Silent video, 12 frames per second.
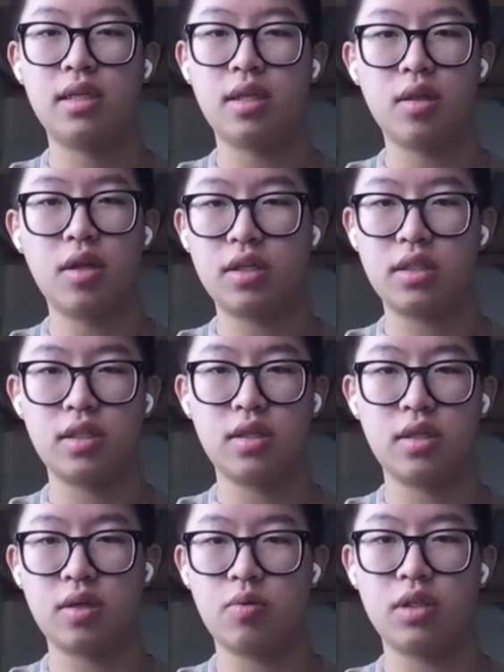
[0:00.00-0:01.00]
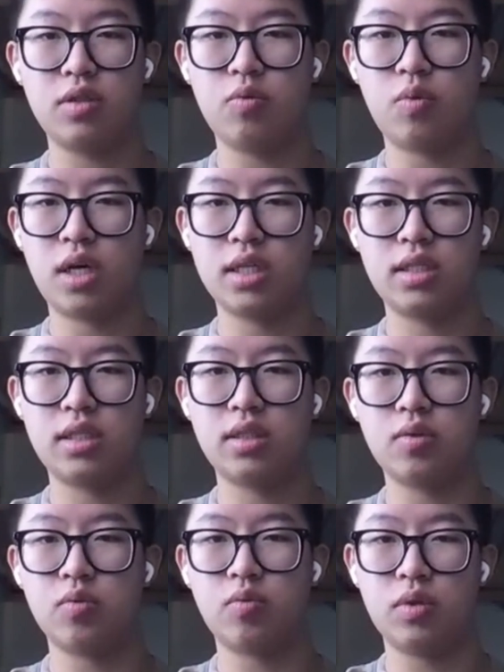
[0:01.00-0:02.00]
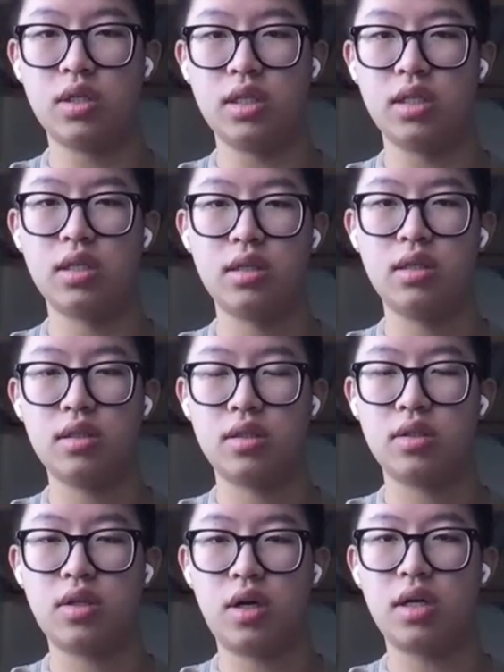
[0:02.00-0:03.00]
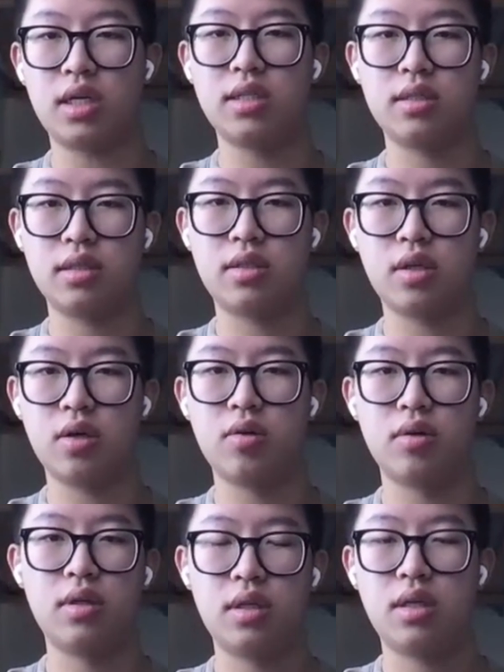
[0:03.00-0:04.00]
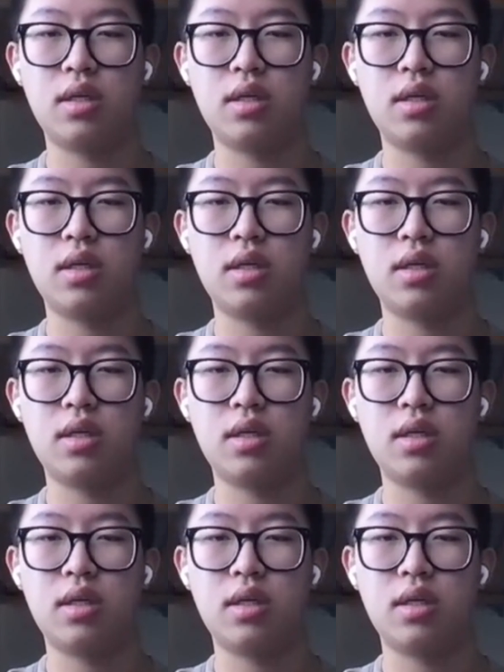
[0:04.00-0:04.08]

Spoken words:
the lung cells are what you want to really target. So